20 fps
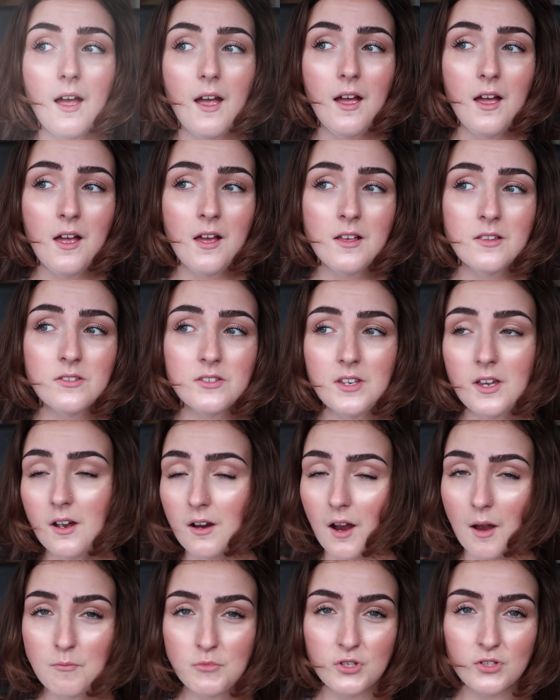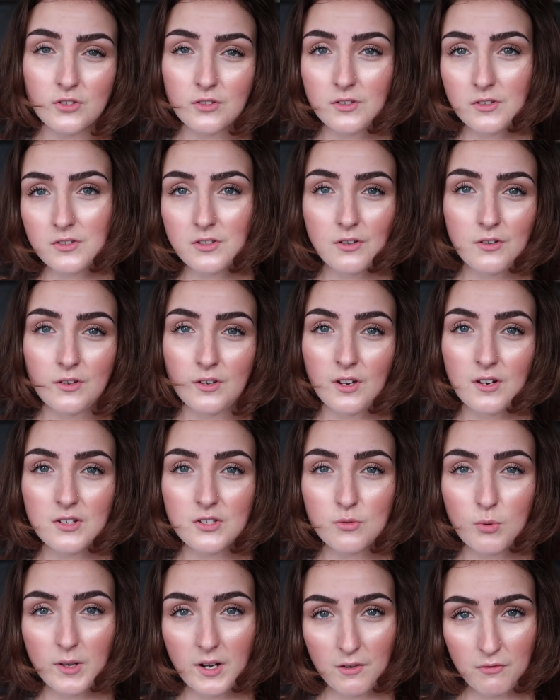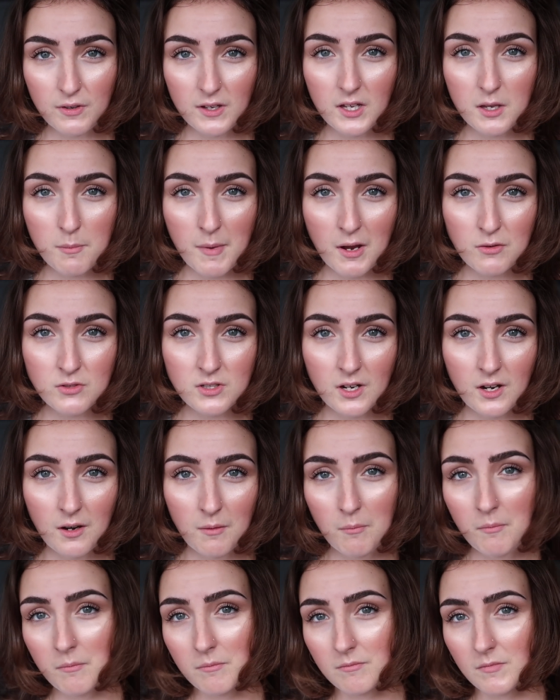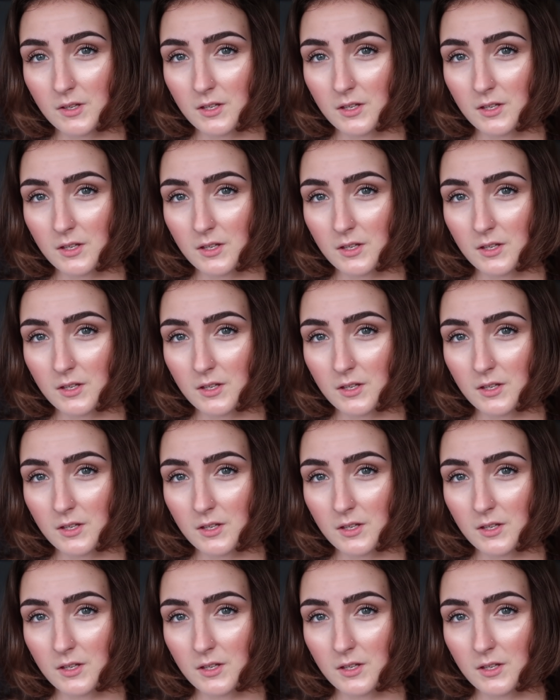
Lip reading: And yeah, I'm just gonna tell you guys what I think about them,